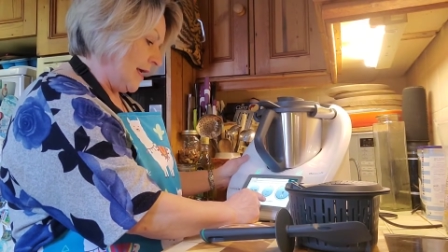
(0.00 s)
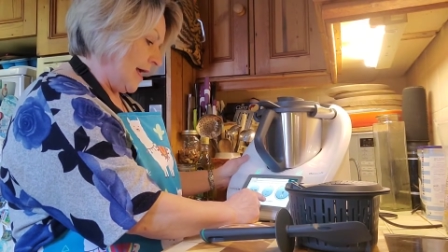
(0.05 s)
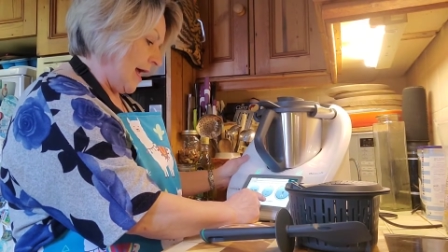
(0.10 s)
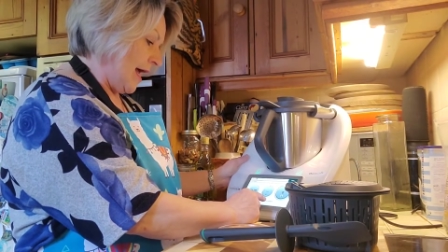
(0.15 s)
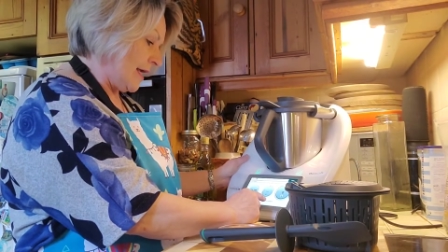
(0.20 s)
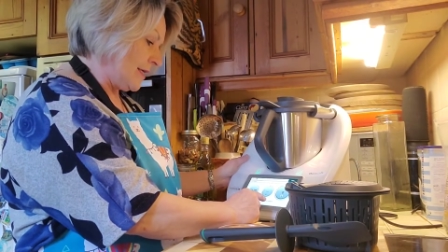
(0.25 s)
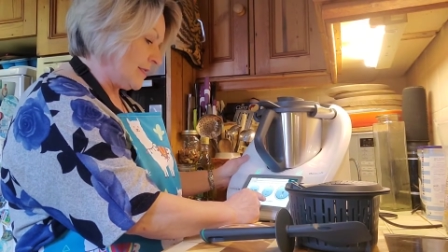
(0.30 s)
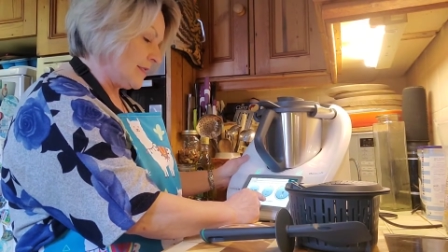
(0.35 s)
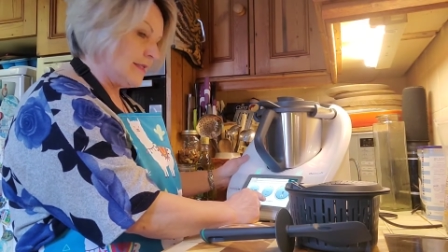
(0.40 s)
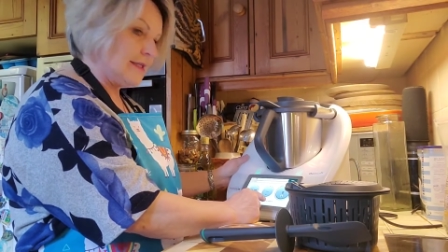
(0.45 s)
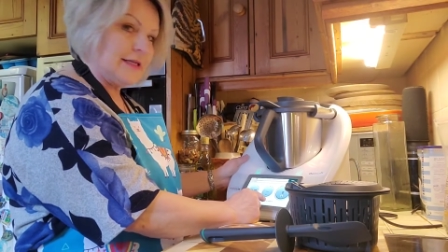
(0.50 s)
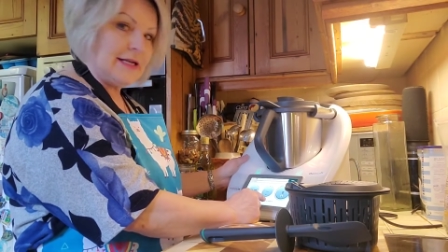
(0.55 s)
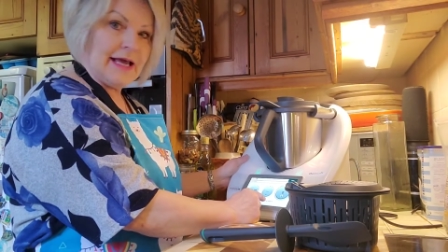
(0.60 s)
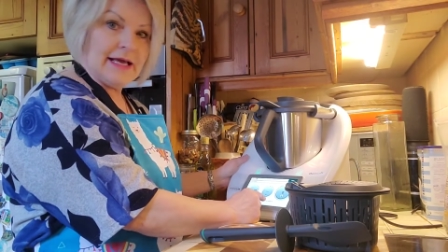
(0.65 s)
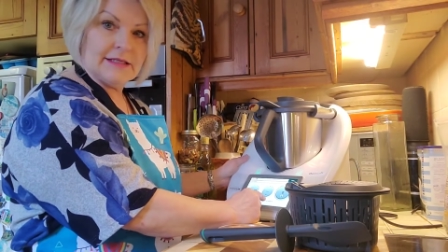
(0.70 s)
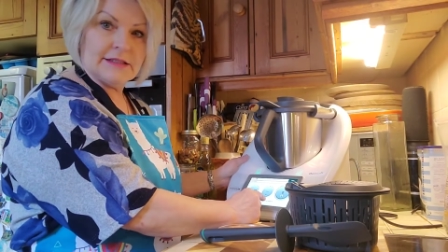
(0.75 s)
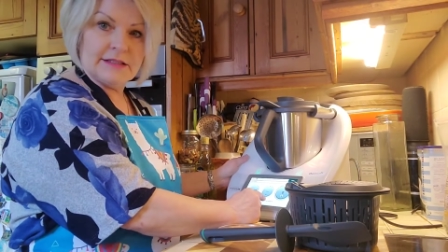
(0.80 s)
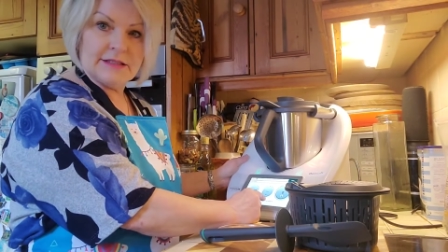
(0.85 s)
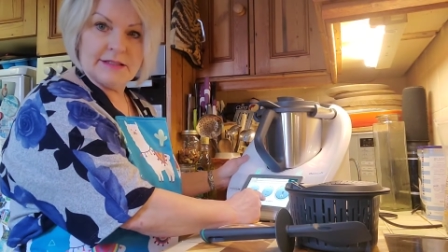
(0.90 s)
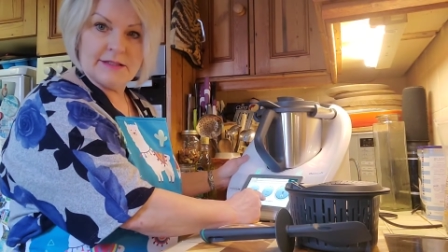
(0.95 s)
at
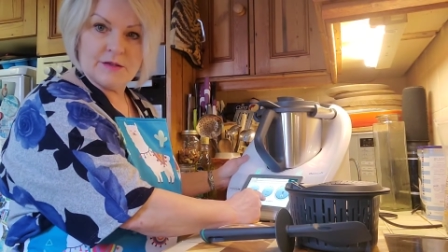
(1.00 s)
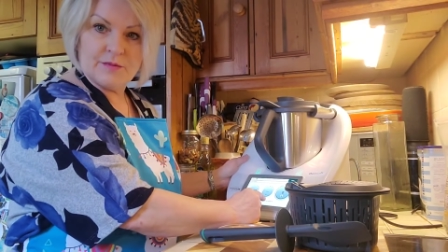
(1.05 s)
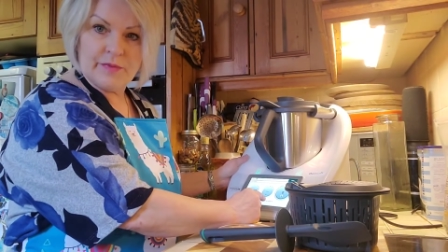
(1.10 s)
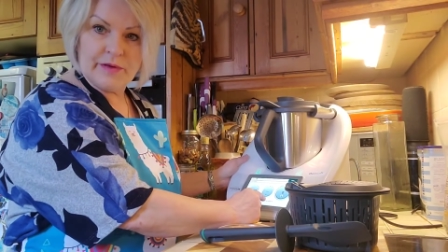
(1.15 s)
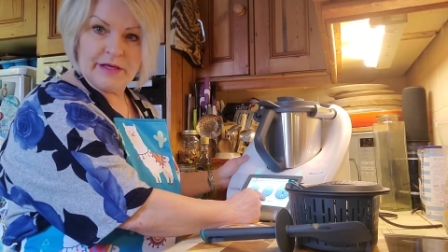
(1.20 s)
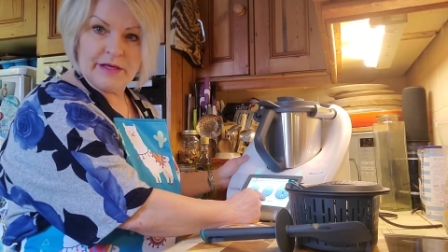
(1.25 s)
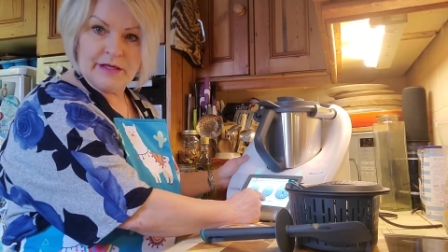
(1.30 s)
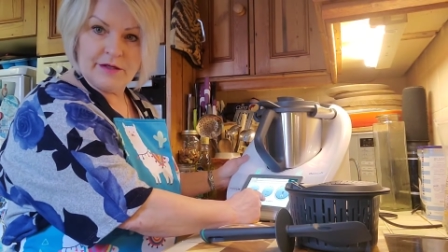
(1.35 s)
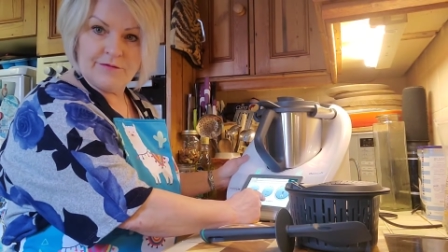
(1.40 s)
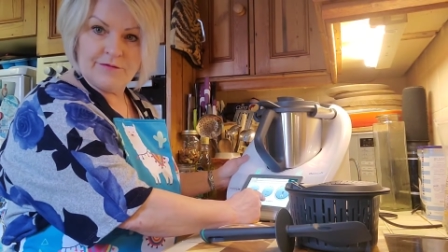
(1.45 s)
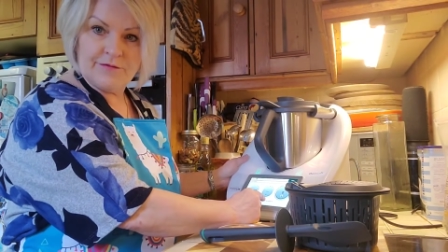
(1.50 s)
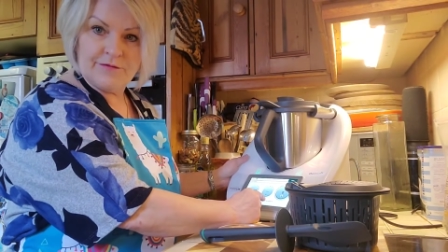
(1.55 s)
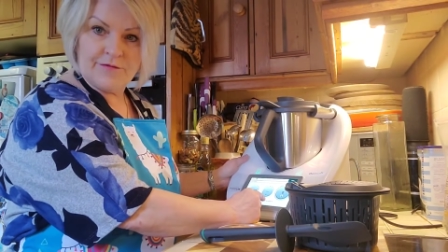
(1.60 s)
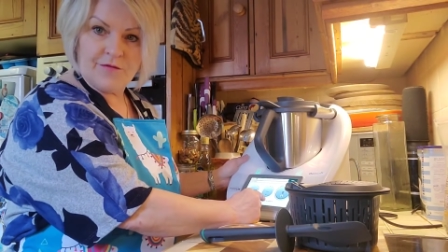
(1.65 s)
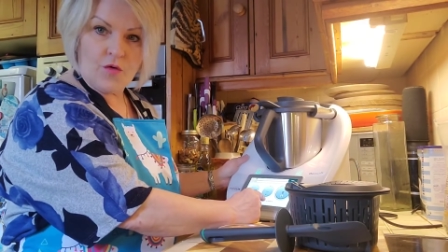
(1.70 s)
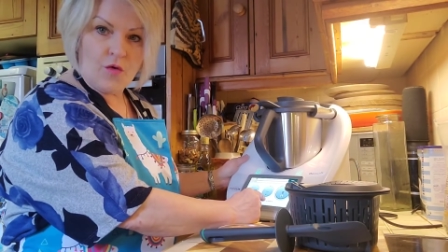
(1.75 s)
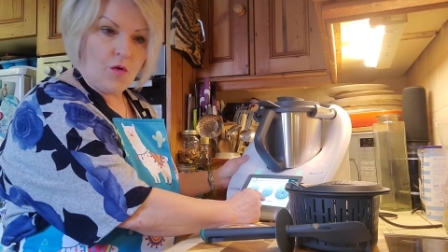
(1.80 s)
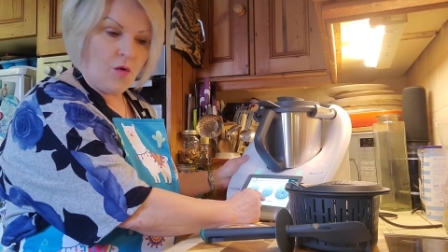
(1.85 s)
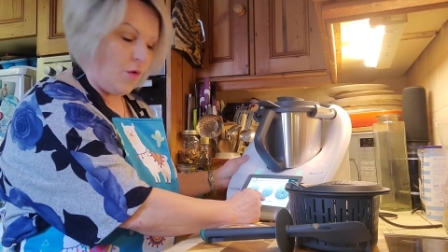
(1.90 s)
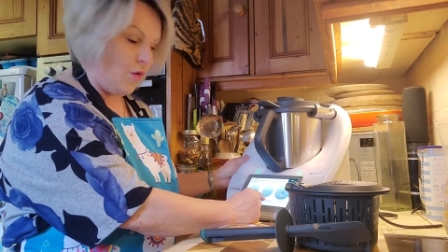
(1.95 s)
selector speed
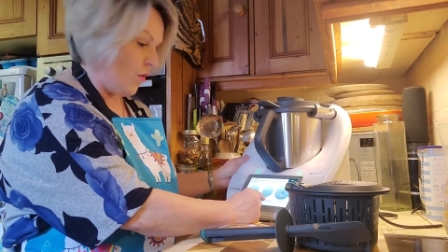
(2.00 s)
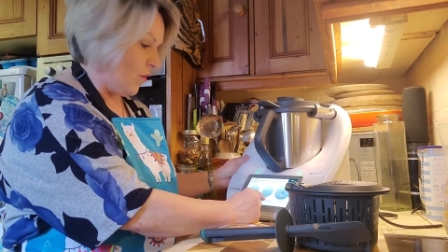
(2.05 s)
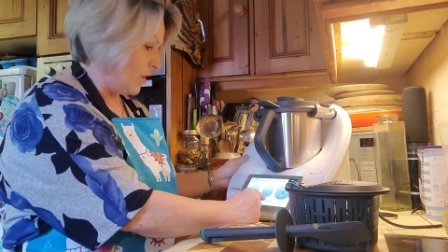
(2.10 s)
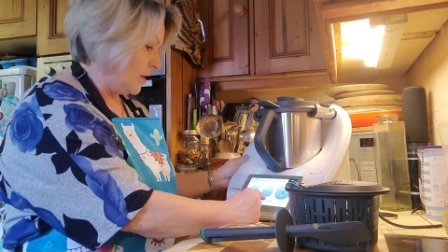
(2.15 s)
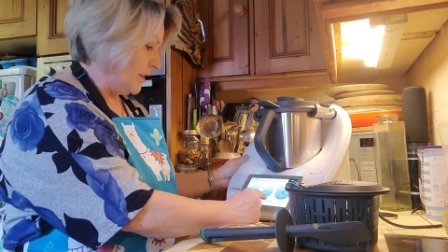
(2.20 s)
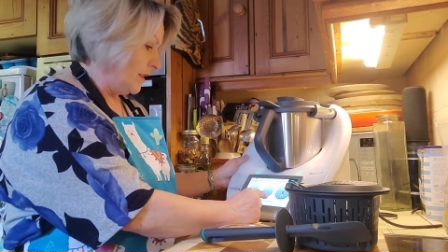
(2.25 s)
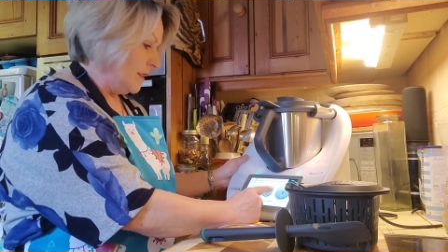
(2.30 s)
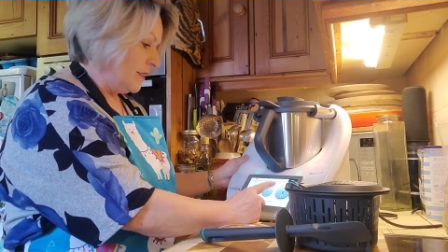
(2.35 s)
4.